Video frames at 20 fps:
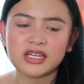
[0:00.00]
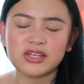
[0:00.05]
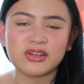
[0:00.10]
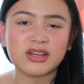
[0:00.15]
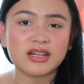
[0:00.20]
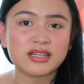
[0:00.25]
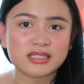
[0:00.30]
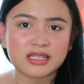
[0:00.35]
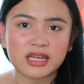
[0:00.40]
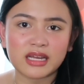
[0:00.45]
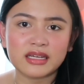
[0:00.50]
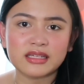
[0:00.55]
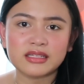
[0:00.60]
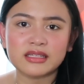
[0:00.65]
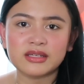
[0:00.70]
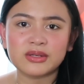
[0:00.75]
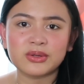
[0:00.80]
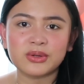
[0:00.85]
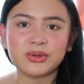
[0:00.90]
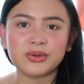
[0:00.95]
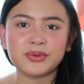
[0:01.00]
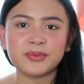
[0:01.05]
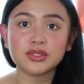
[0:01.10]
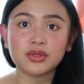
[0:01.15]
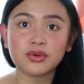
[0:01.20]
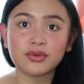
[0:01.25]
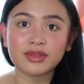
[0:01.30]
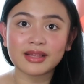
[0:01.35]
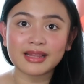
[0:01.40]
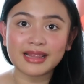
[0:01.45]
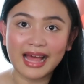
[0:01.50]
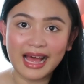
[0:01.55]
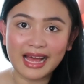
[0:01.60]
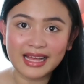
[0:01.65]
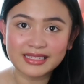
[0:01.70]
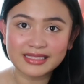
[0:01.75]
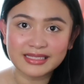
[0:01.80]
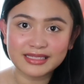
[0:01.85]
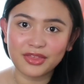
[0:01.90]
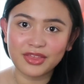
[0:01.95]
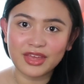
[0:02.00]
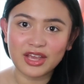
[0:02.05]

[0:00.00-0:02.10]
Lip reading: yung anxiety ko. So, the last